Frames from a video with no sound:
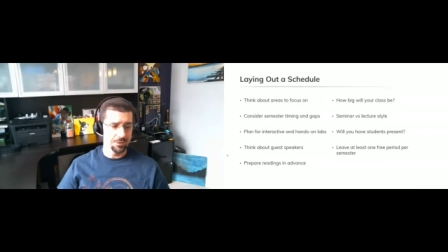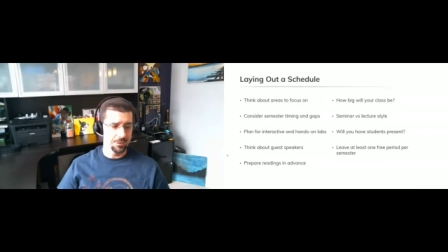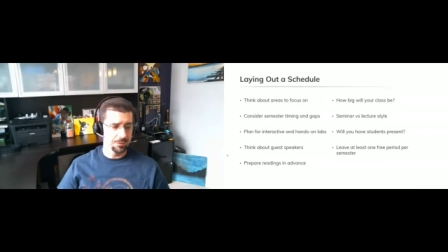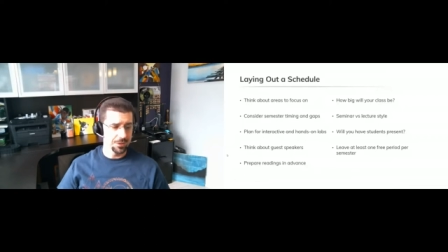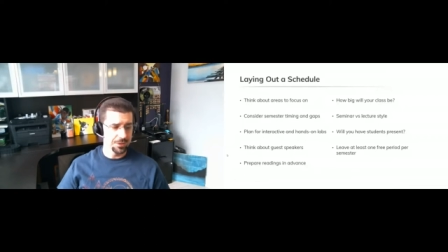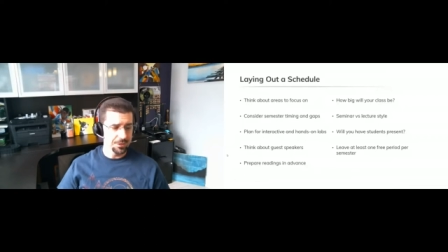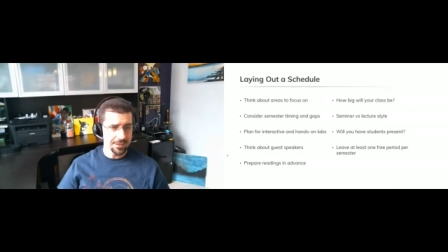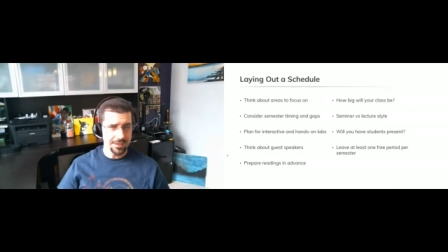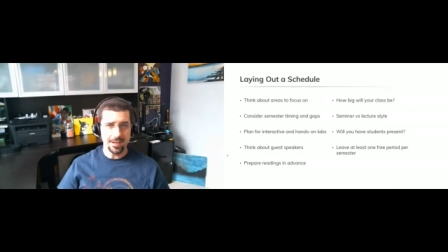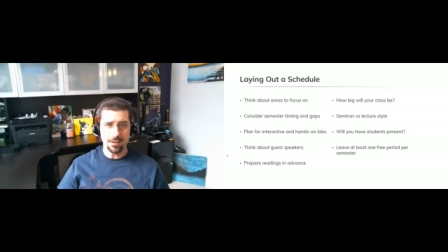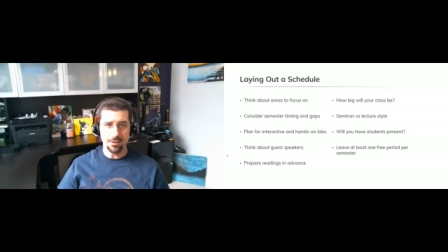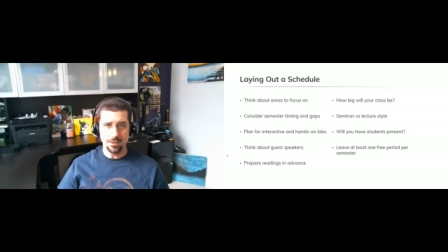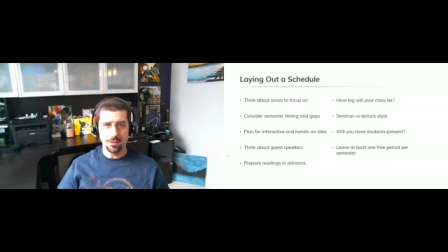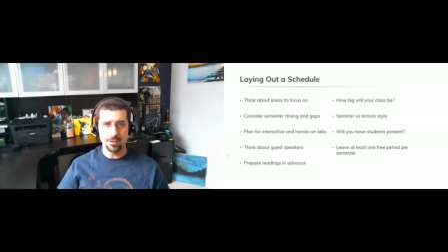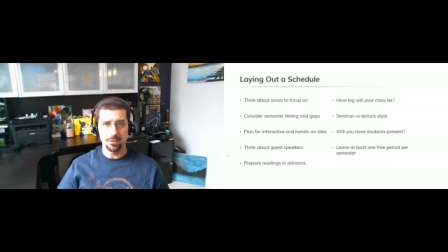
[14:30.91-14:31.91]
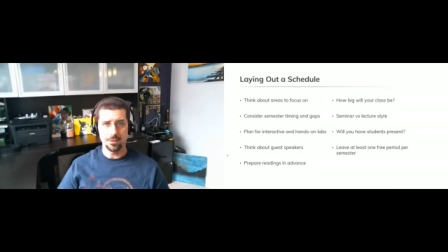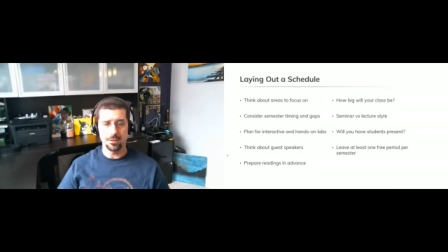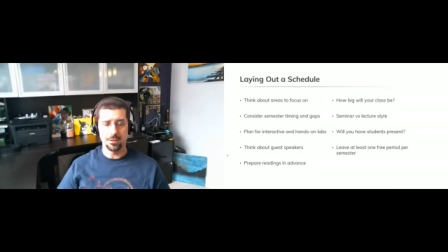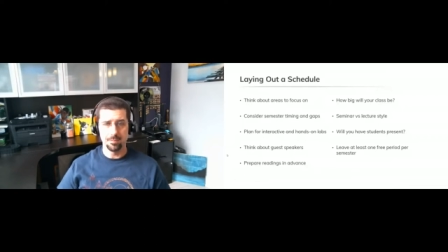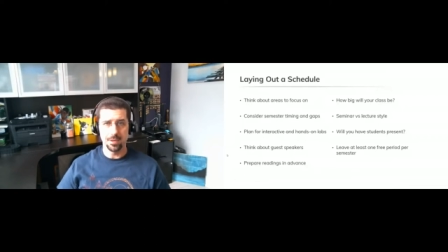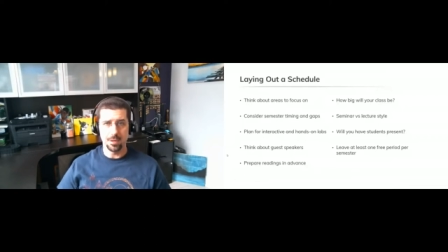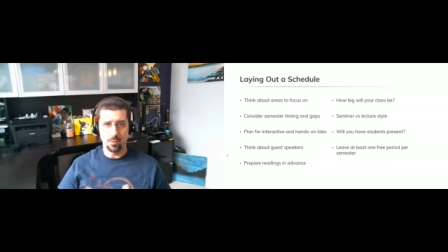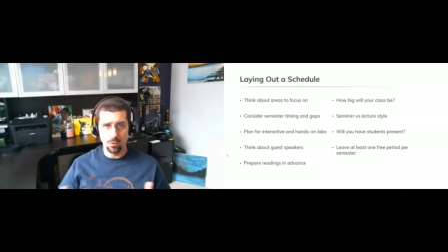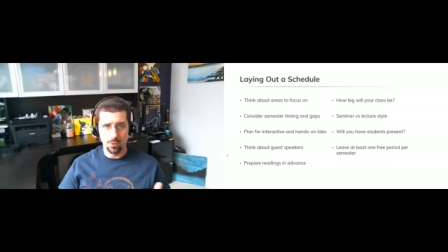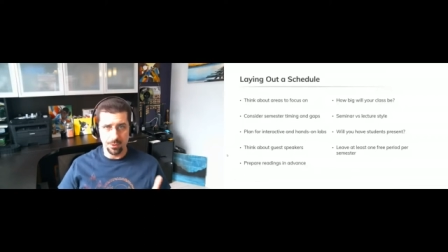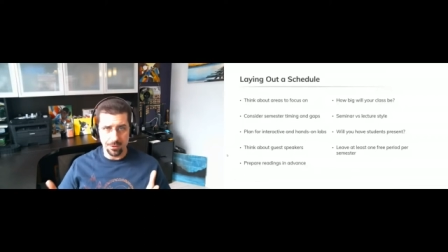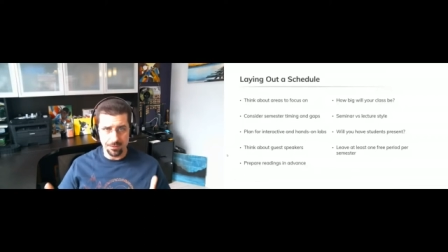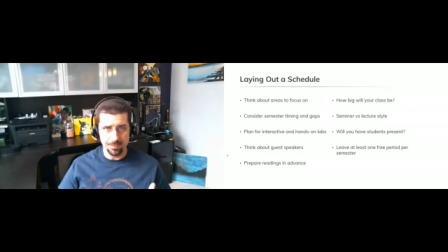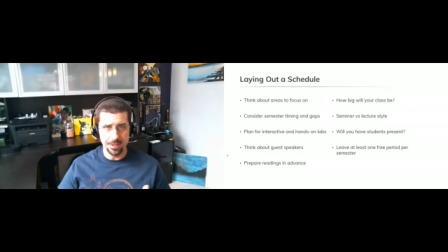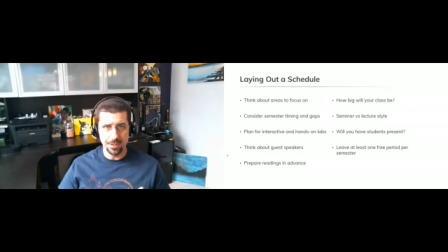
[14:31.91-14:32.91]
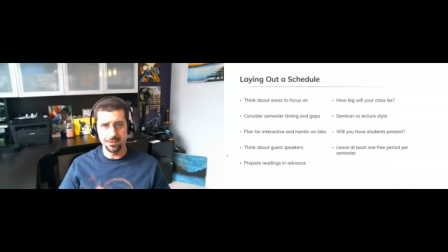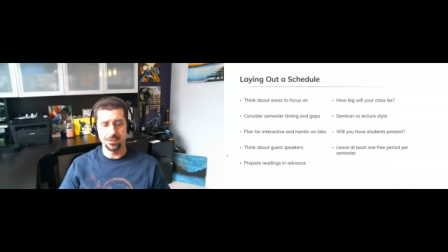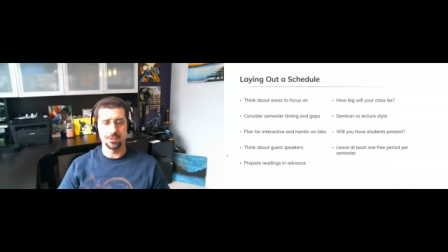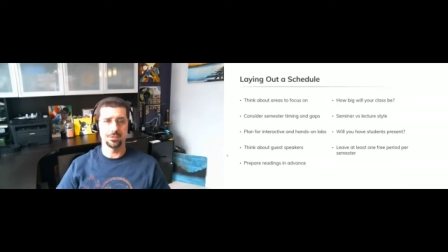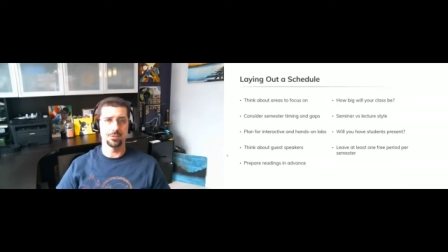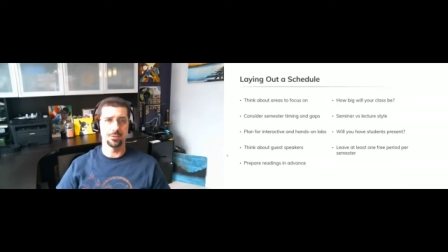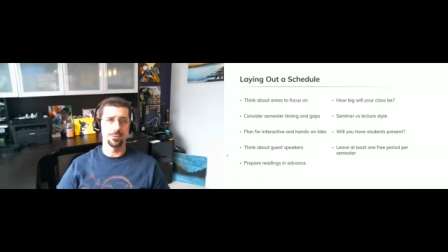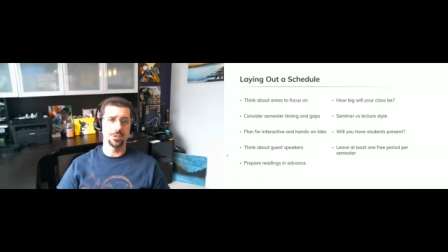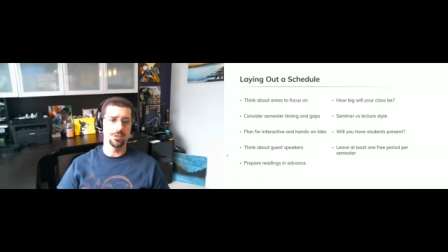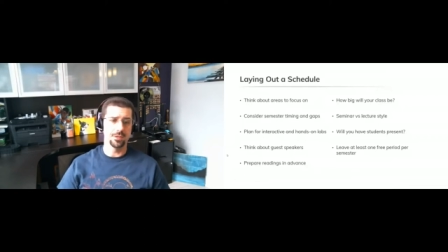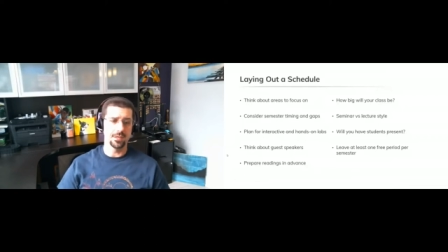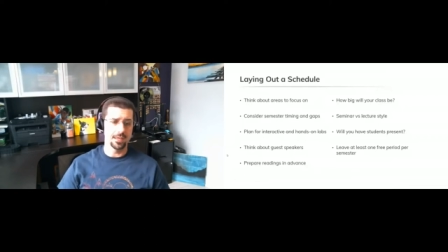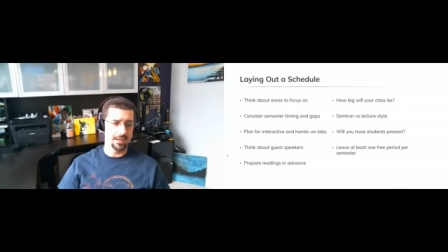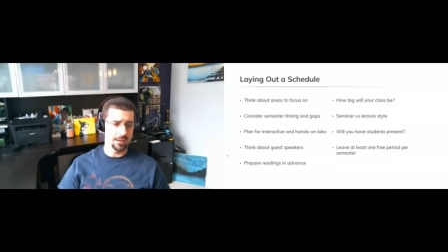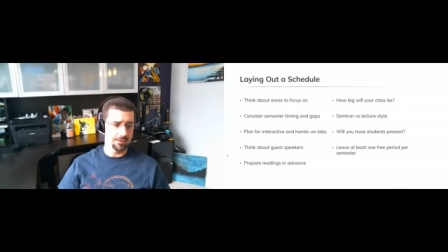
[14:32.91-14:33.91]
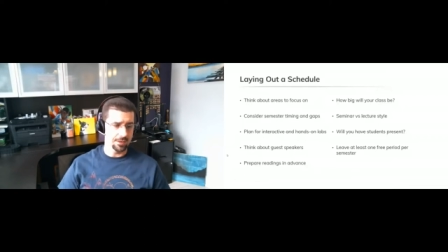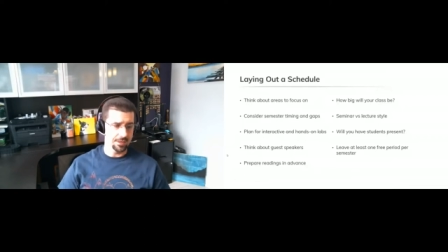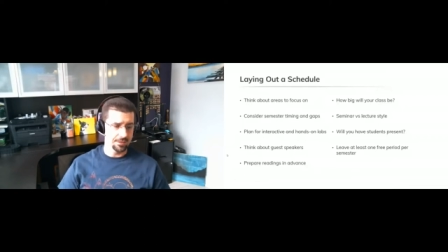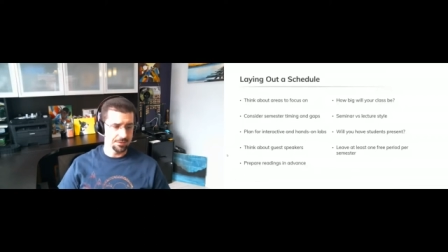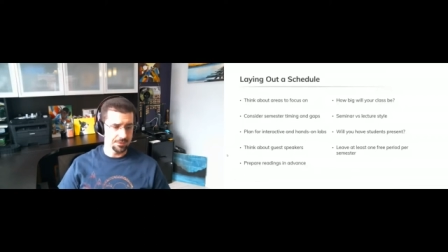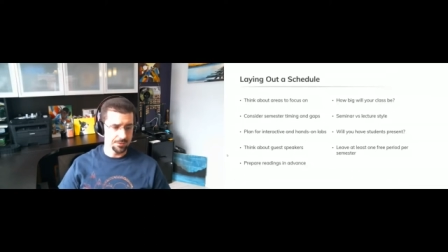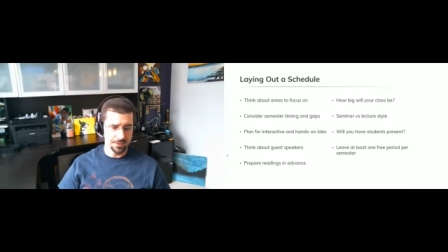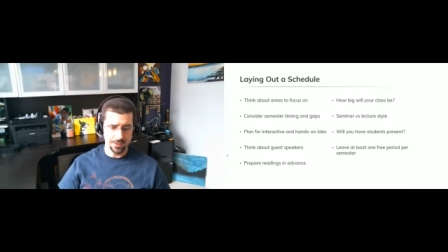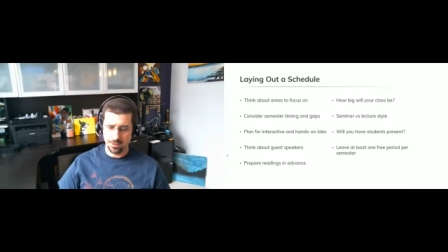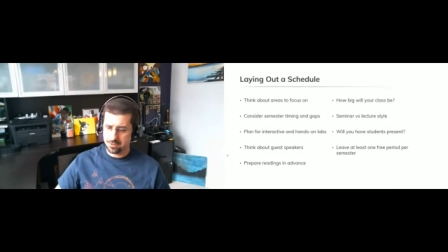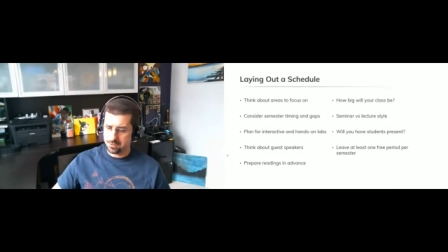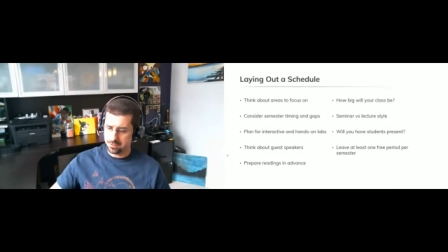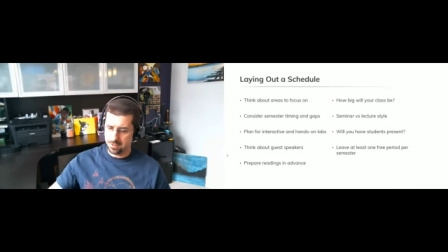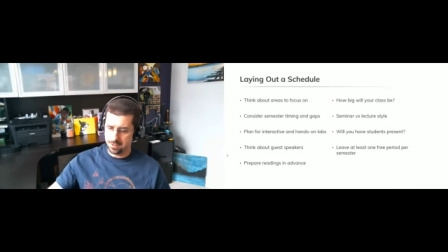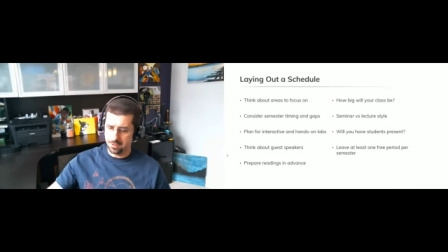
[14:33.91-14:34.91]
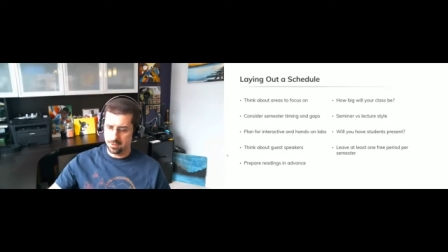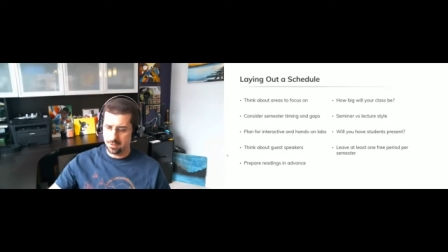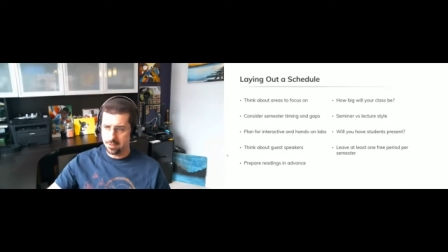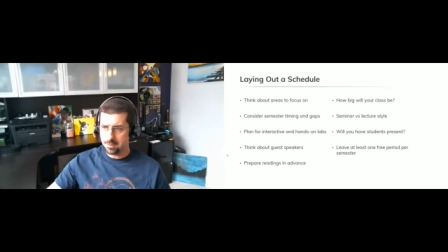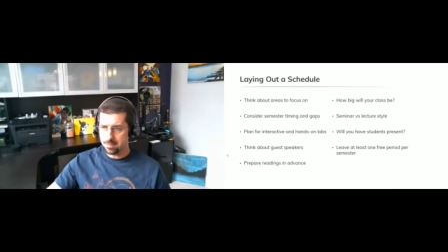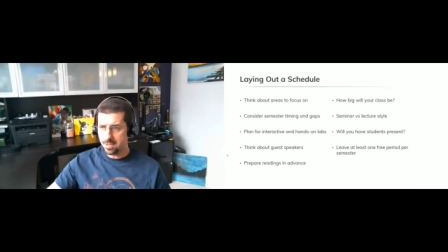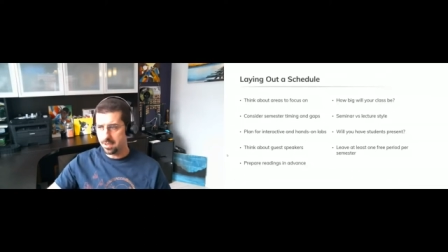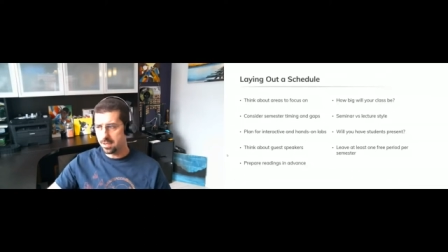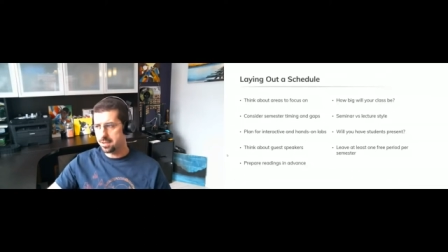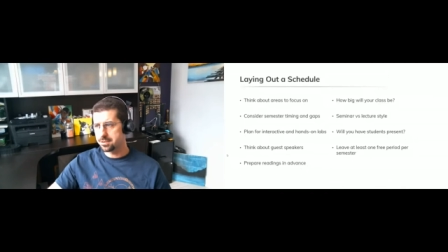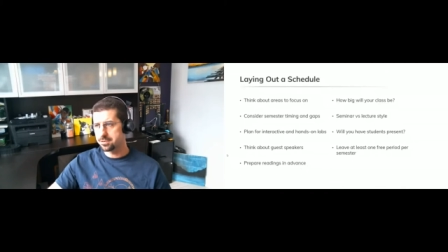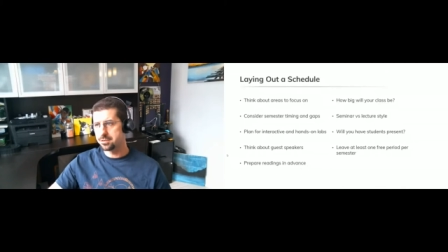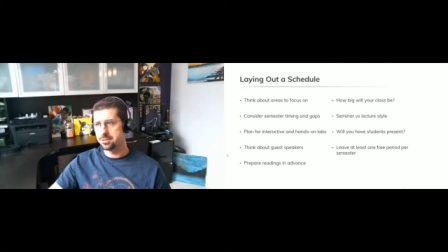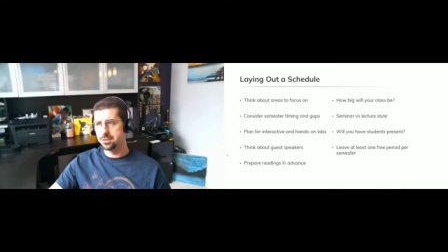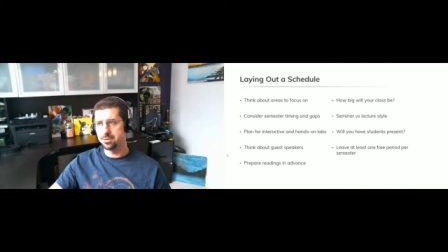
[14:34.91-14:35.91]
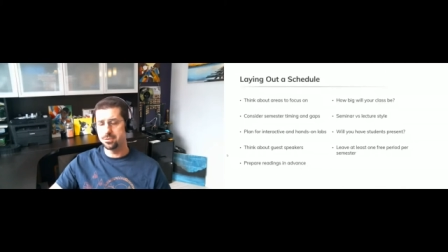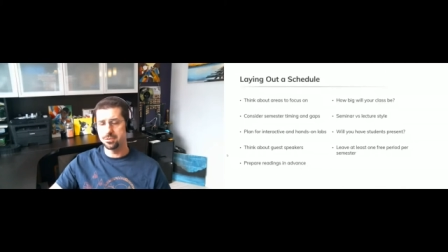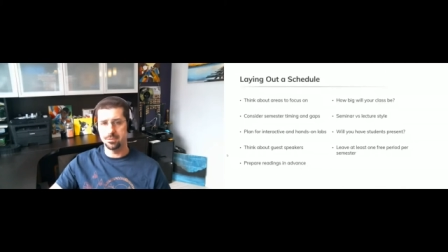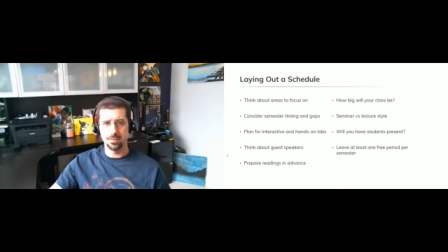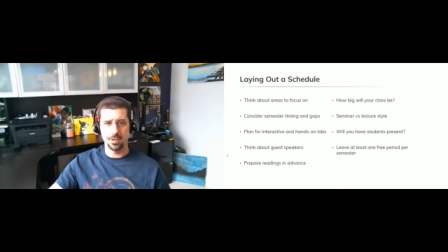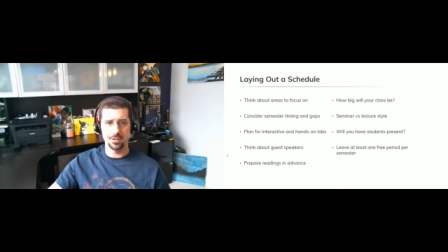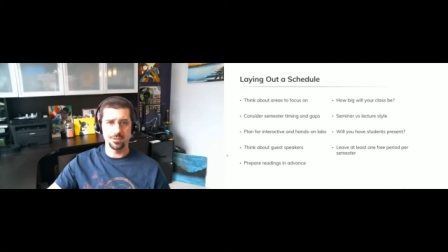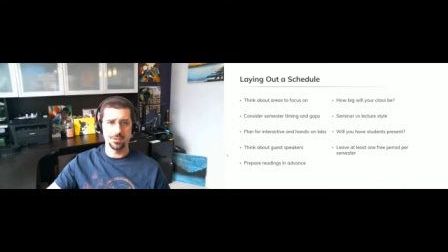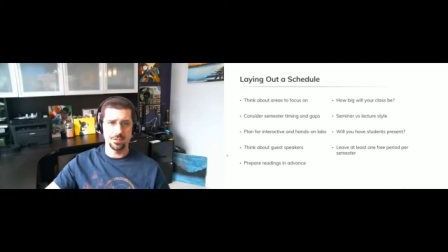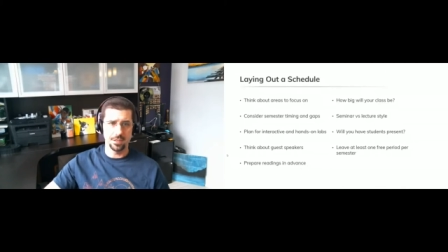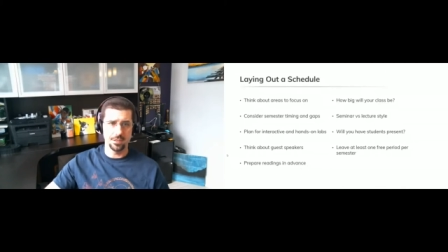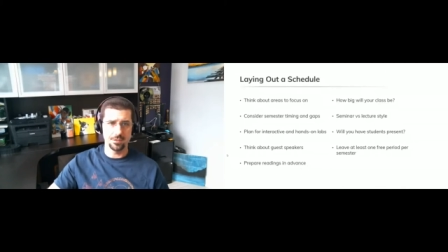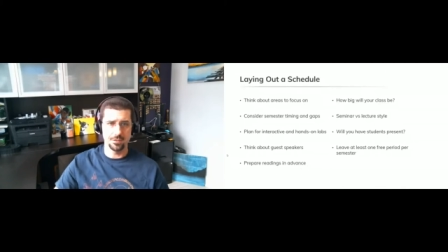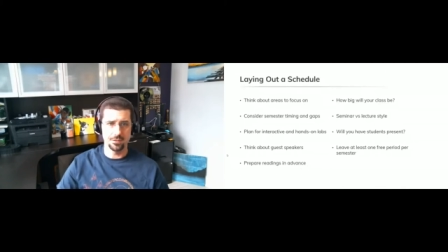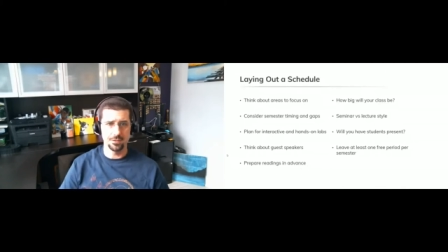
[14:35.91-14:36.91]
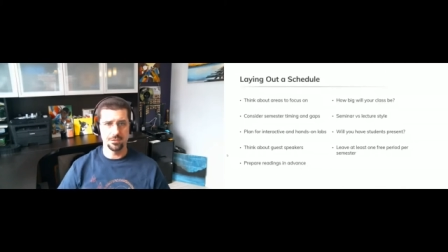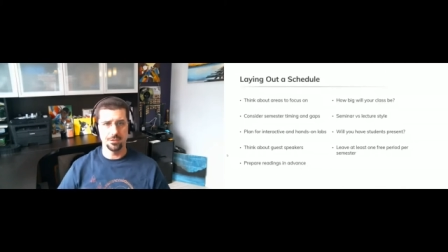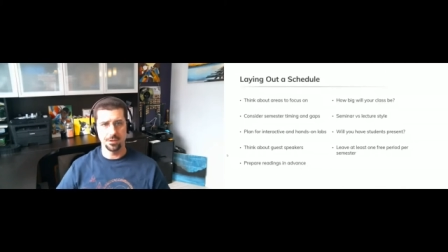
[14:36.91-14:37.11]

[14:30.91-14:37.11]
when you get out into the, big world of business, or when you get out into industry, you're going to be asked to do some presentations.